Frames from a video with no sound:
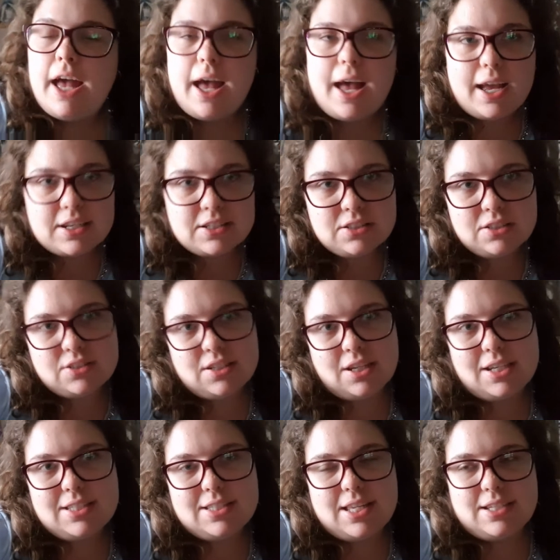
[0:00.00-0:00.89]

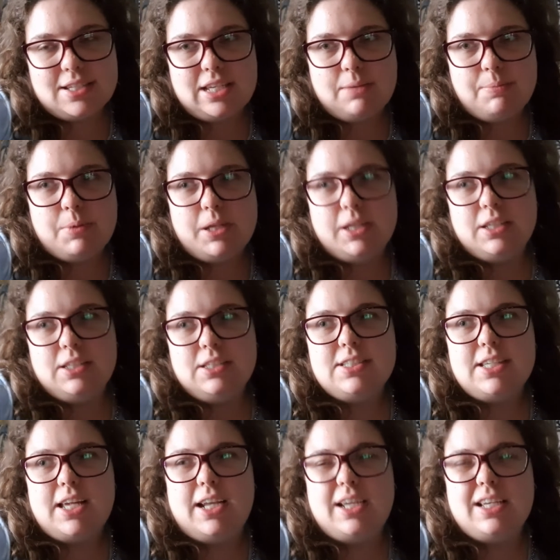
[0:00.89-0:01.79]
exorcise their
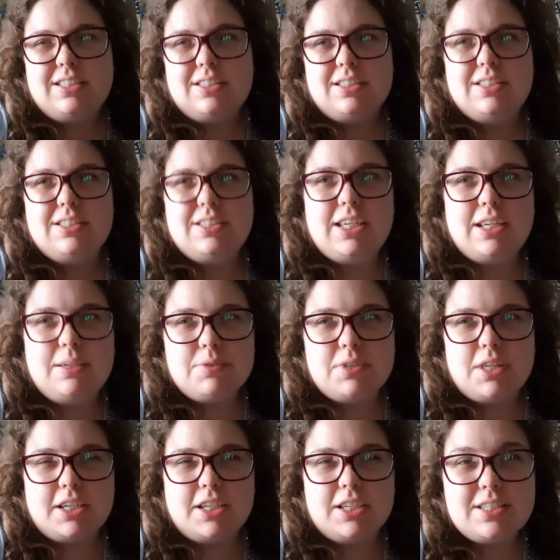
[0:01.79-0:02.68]
demons, and it seems
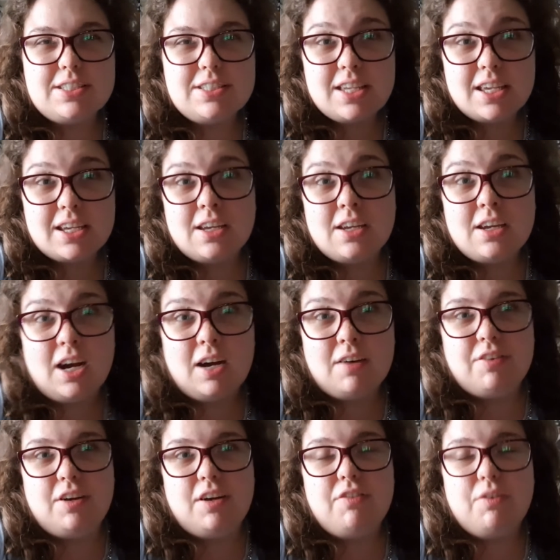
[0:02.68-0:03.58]
like a sick
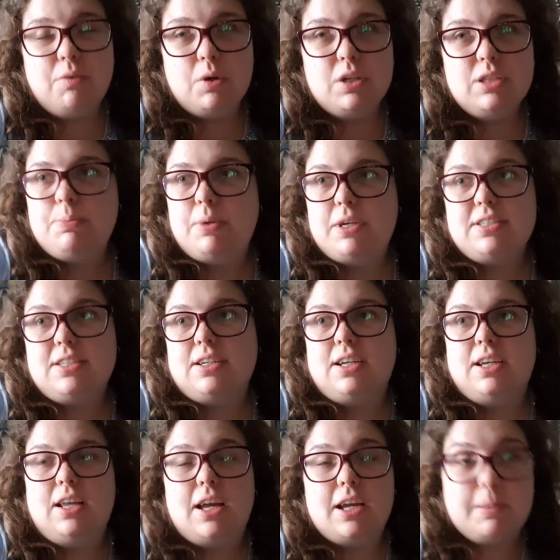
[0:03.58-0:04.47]
cover for what is
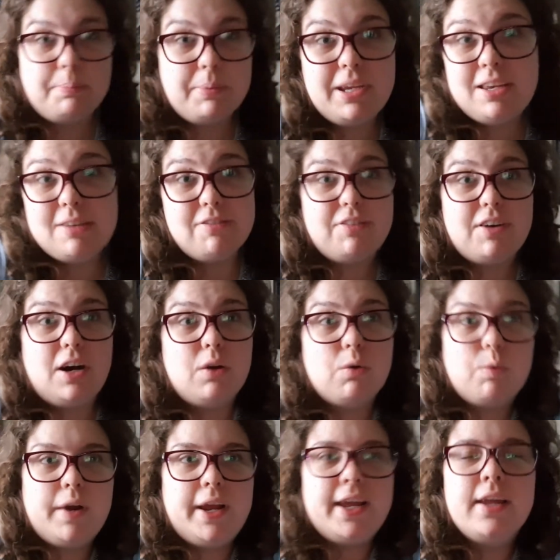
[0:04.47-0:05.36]
basically like a
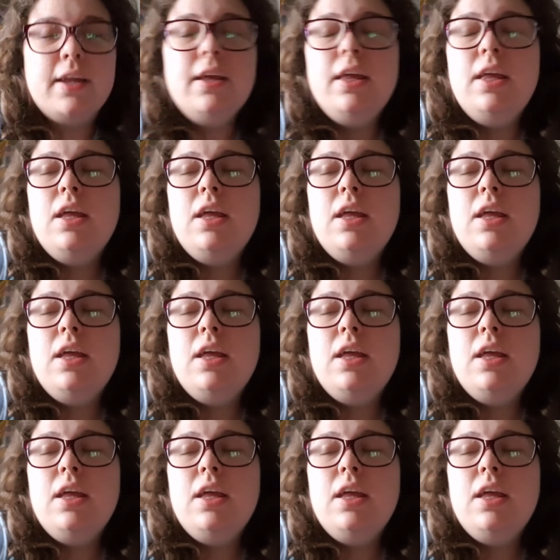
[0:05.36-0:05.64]
paedophile ring,